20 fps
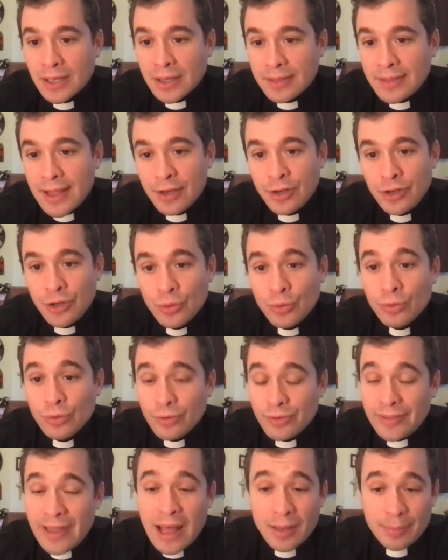then
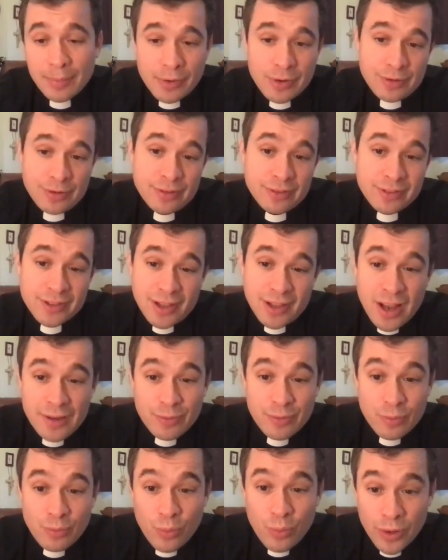that person's
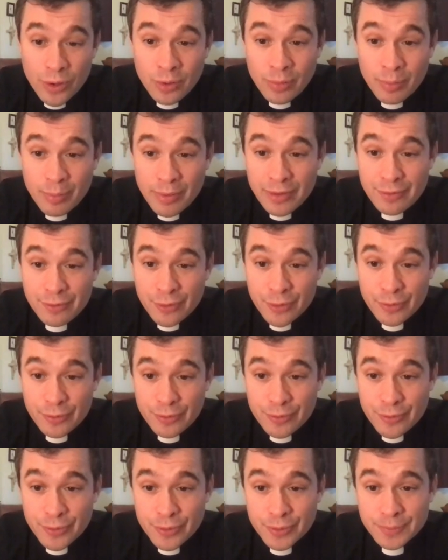life will be
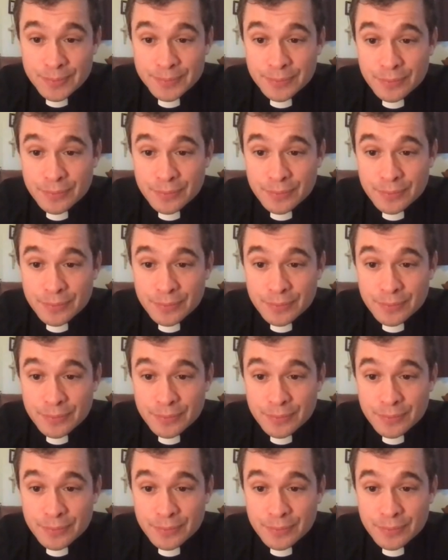fruitful.